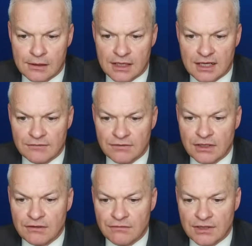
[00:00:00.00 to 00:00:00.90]
I have
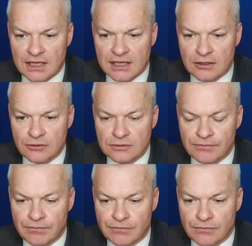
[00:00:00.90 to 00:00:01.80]
a vowel.
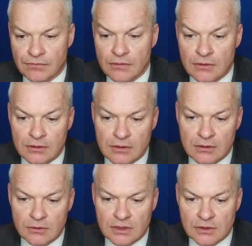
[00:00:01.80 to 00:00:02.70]

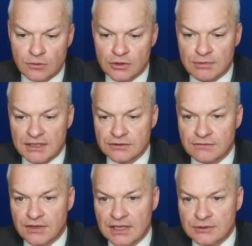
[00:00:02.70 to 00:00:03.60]
Oh well, what about a
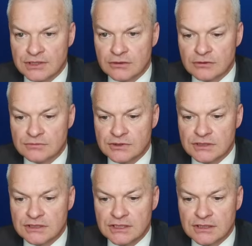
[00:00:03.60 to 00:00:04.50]
vowel in column
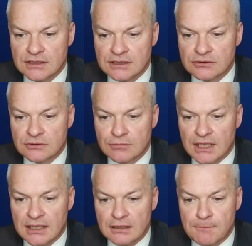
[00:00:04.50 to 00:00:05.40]
13? That's not
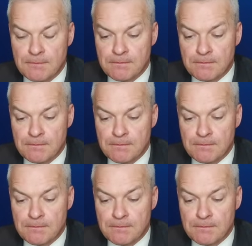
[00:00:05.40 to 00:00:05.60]
bad.